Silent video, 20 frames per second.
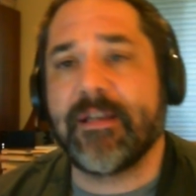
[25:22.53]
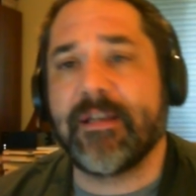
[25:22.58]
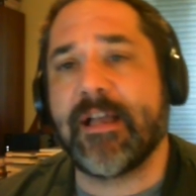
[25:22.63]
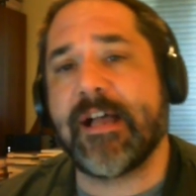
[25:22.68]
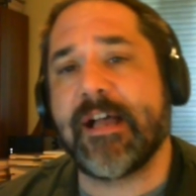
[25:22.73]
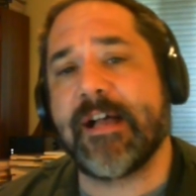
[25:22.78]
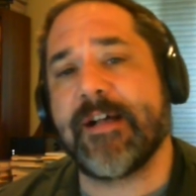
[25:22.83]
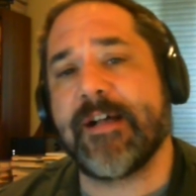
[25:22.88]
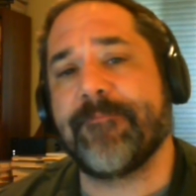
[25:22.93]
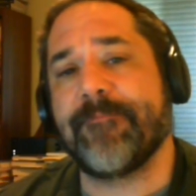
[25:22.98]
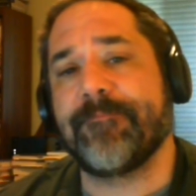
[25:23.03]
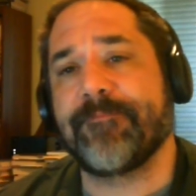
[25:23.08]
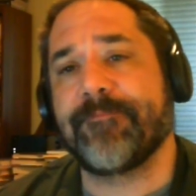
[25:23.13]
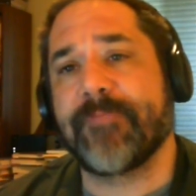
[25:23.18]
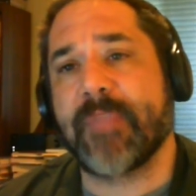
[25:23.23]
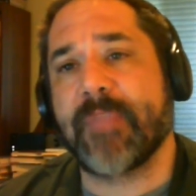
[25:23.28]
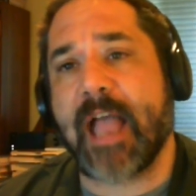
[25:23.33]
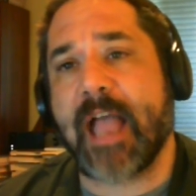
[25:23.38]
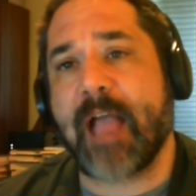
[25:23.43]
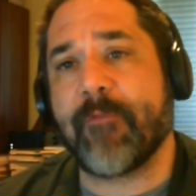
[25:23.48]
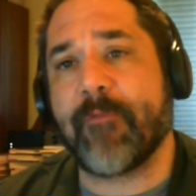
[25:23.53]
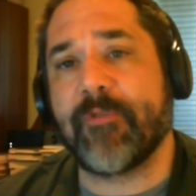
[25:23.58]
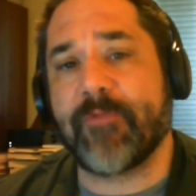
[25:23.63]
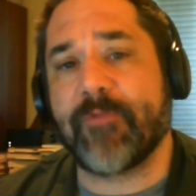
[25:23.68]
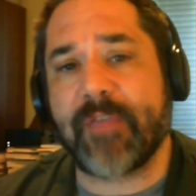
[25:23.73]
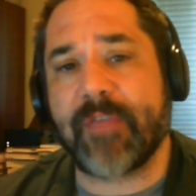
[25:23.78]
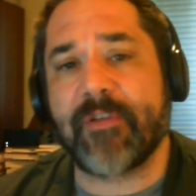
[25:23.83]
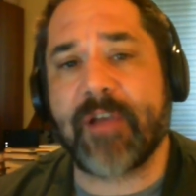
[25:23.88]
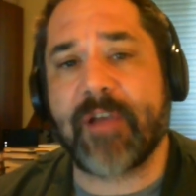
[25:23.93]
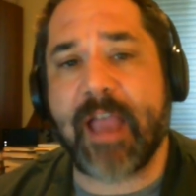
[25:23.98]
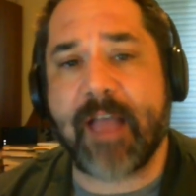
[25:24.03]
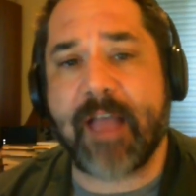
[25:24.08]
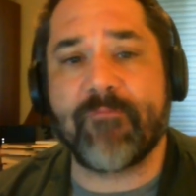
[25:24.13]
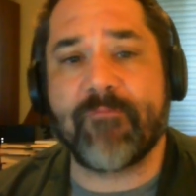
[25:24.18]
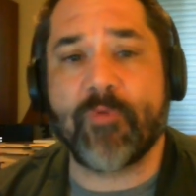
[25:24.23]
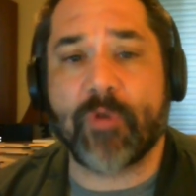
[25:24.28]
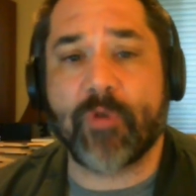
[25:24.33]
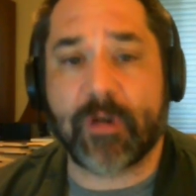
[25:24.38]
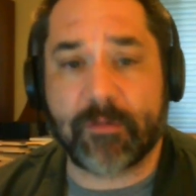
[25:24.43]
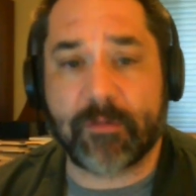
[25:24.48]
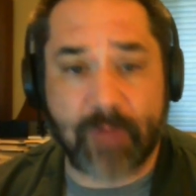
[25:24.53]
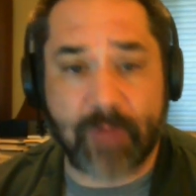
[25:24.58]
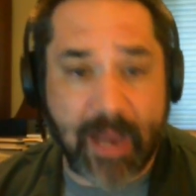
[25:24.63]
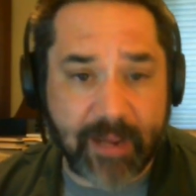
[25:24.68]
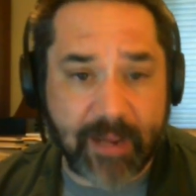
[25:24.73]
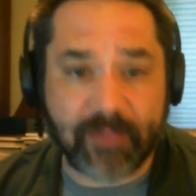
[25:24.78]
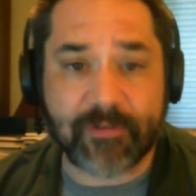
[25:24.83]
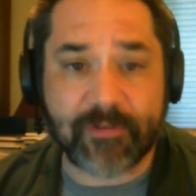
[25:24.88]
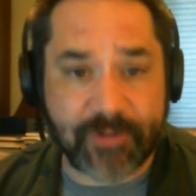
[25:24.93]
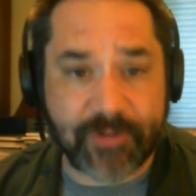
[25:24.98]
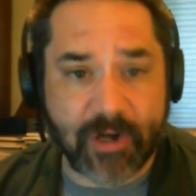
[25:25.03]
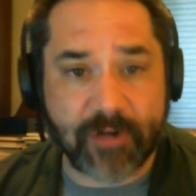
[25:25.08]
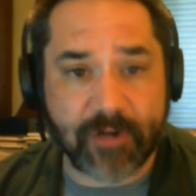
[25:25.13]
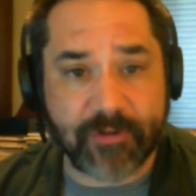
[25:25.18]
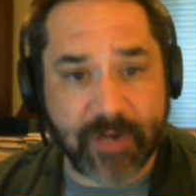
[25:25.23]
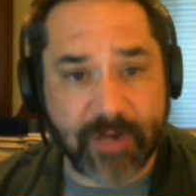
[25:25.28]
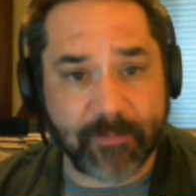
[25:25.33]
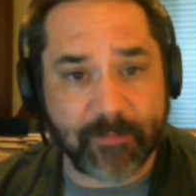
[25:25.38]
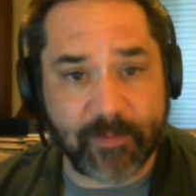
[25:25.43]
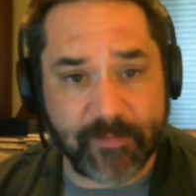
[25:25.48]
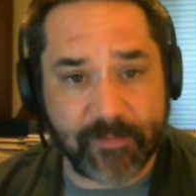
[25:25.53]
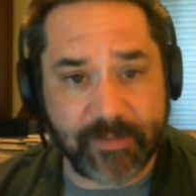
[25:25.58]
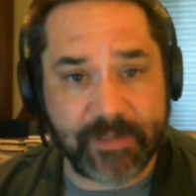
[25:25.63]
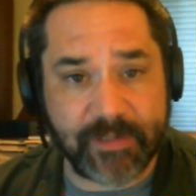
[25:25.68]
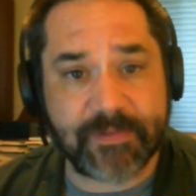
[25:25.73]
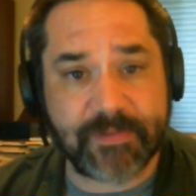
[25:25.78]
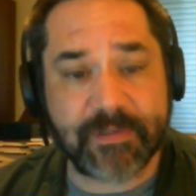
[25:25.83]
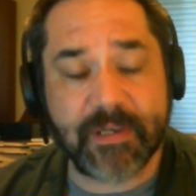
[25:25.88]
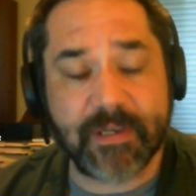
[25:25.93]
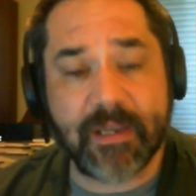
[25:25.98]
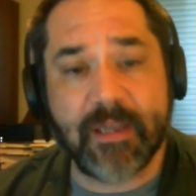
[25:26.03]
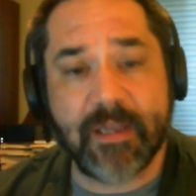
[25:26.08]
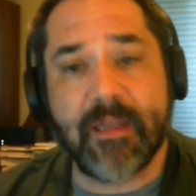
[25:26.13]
I would rather have more regular Star Trek movies